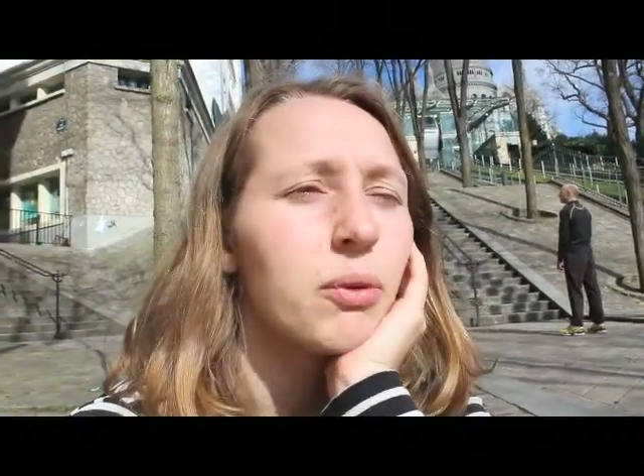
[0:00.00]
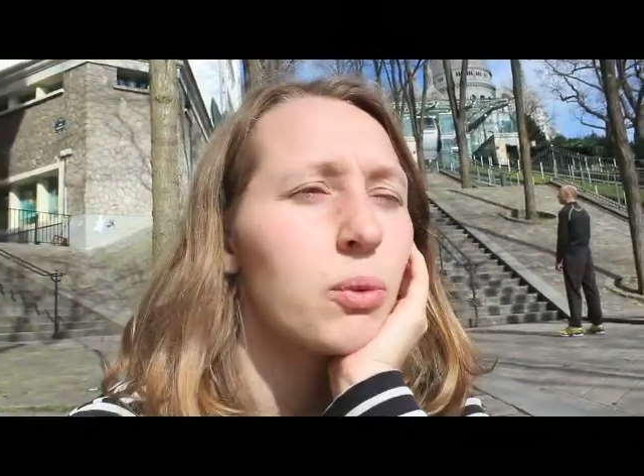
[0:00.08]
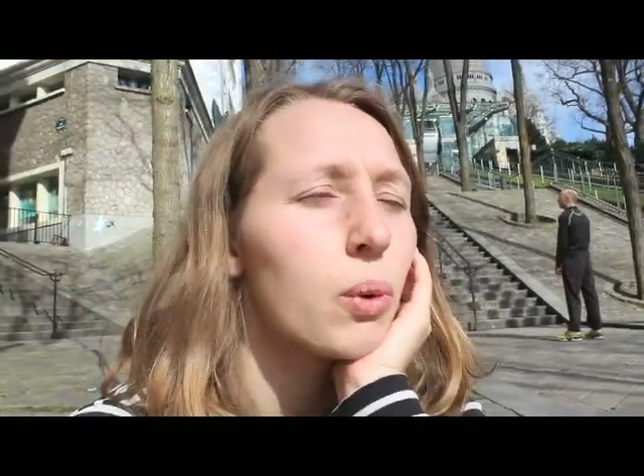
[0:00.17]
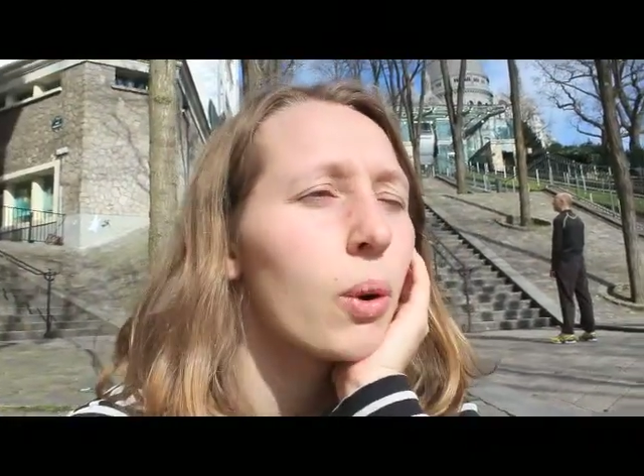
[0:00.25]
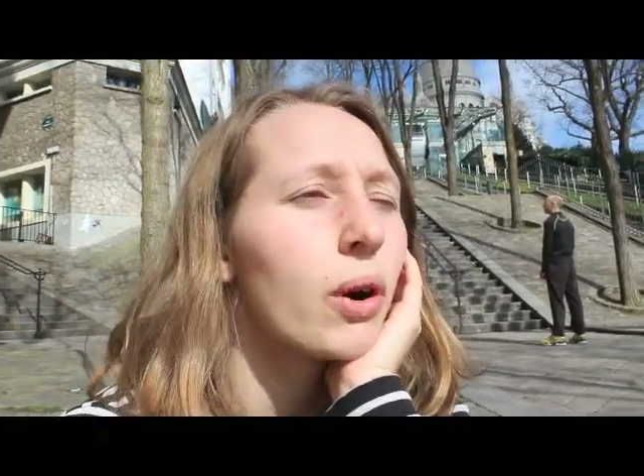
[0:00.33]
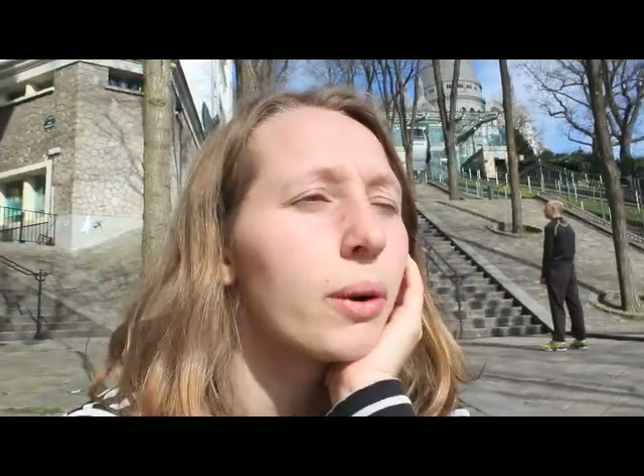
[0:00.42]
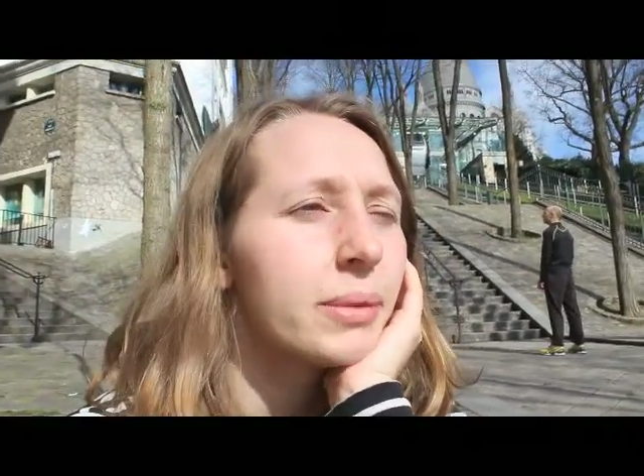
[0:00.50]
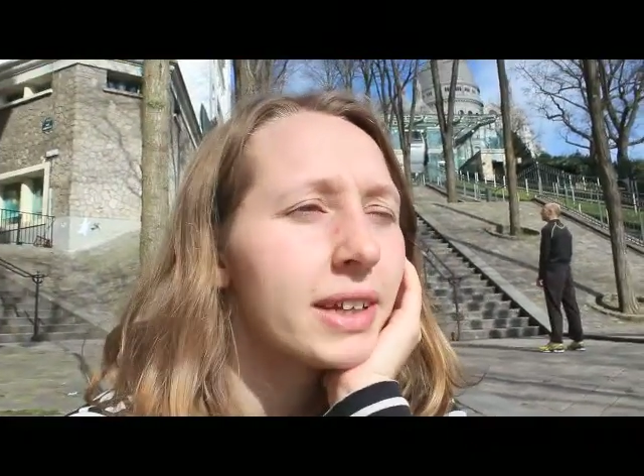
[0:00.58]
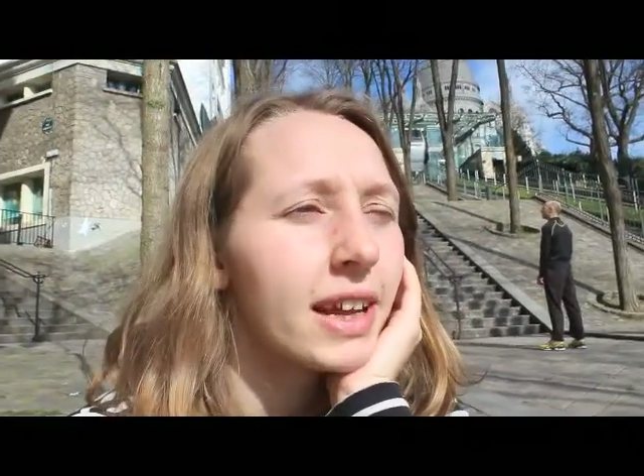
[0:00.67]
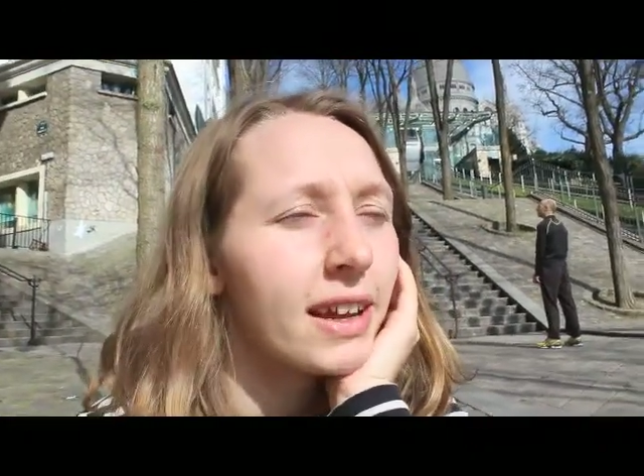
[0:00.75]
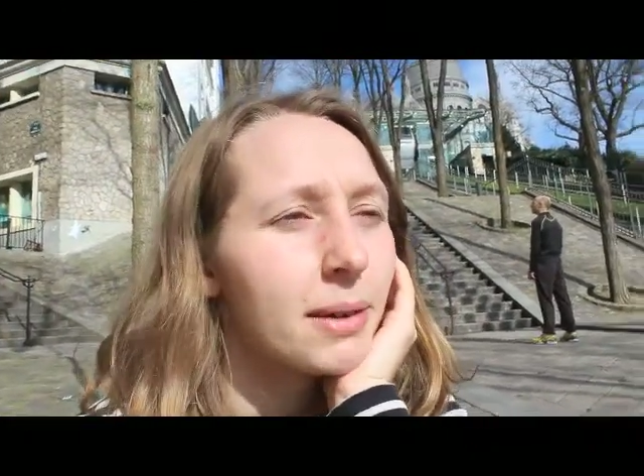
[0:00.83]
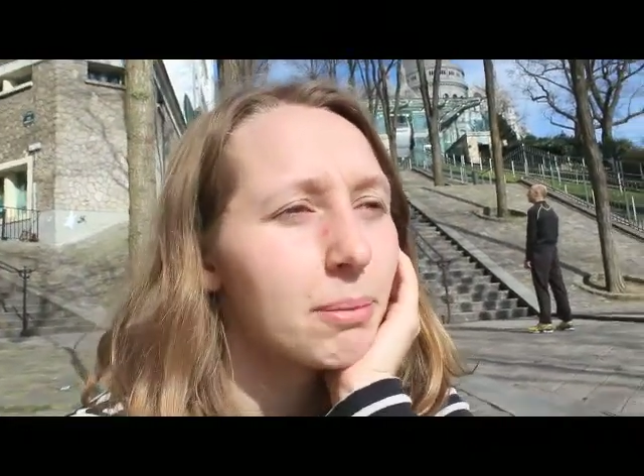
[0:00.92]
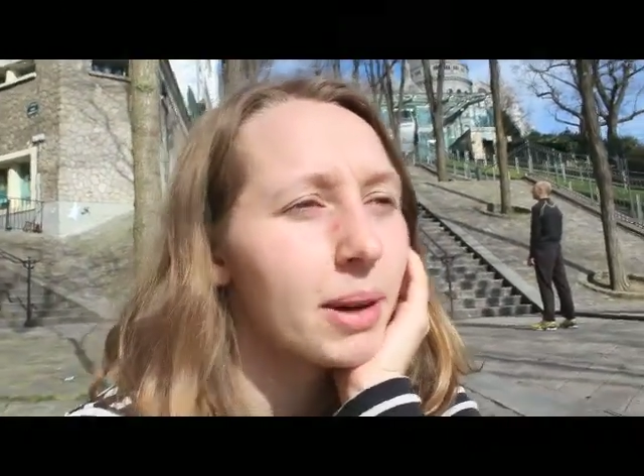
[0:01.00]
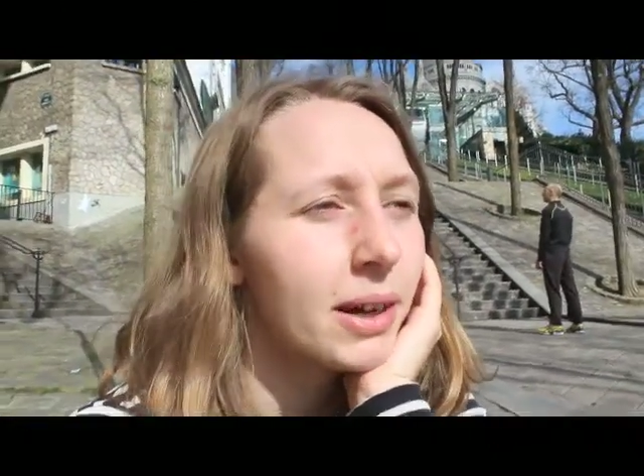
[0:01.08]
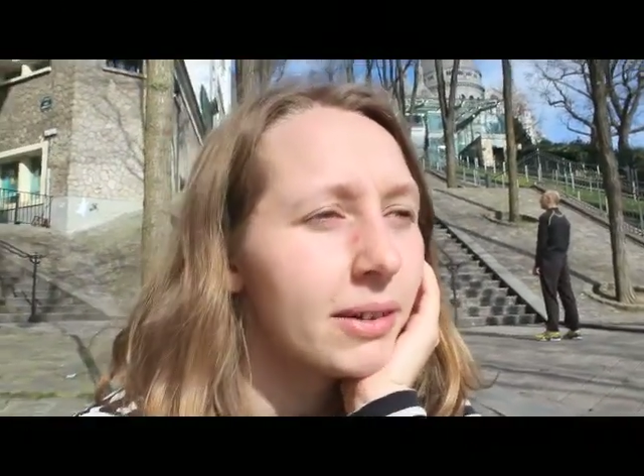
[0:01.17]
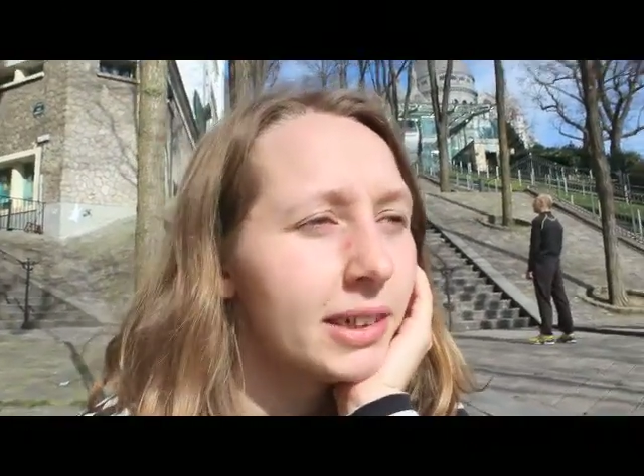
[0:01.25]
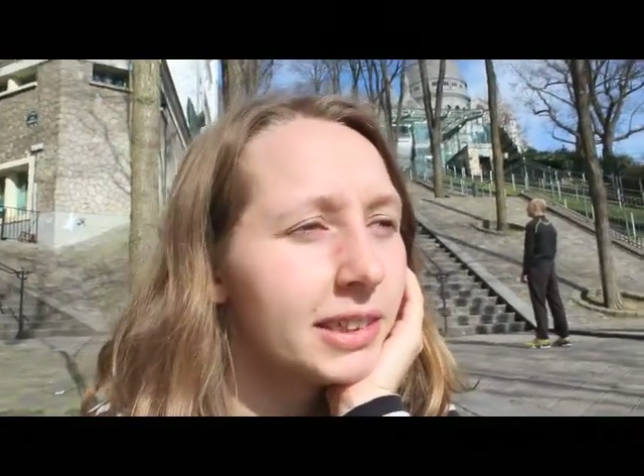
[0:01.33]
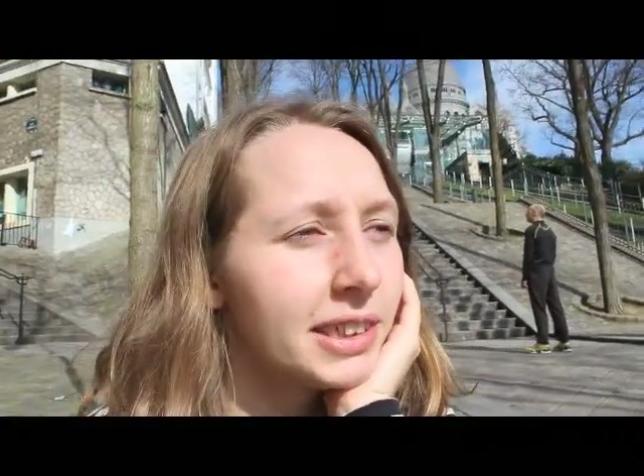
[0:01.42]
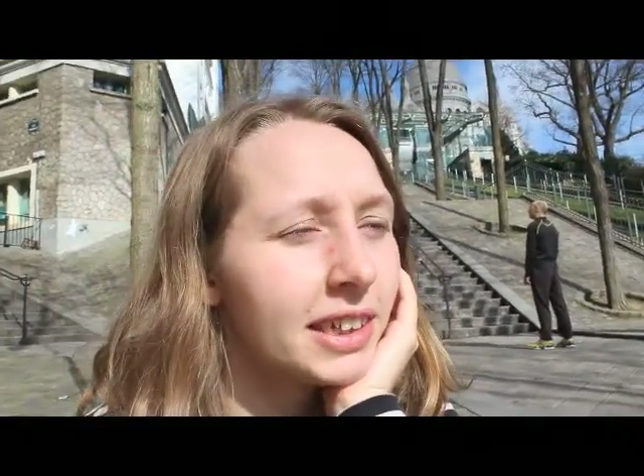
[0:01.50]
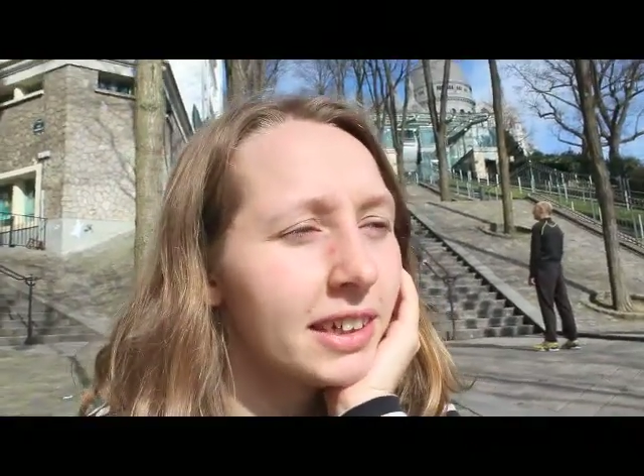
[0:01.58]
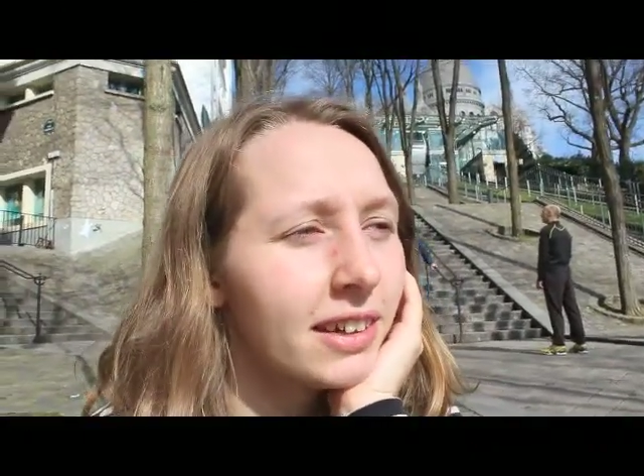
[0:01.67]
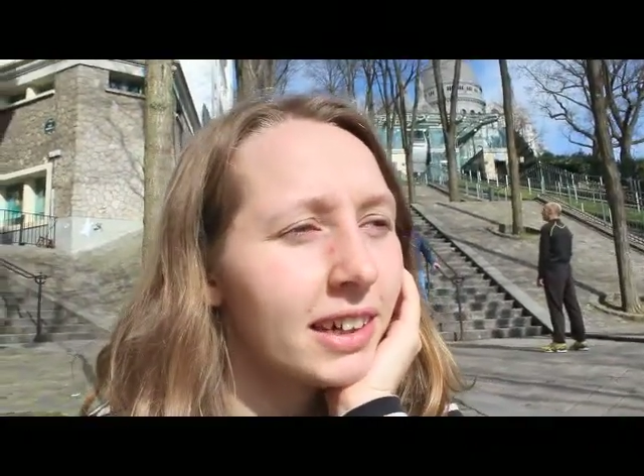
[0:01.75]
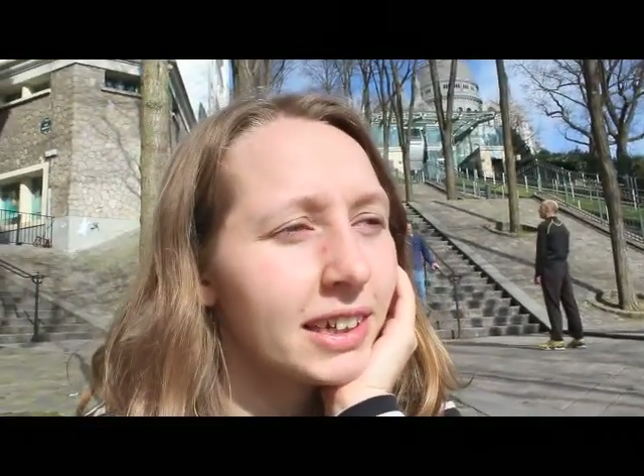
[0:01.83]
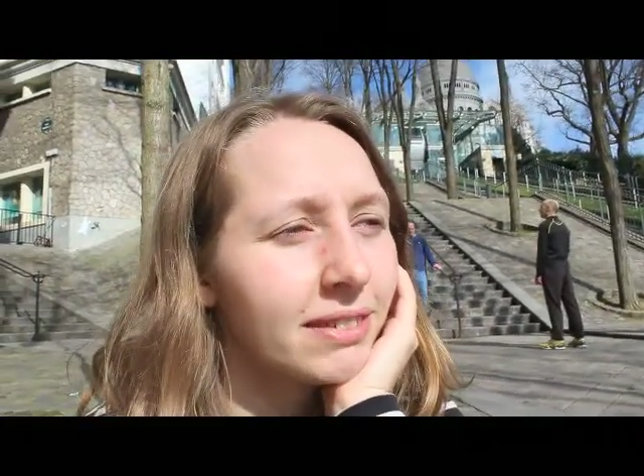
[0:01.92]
warm day in Paris, and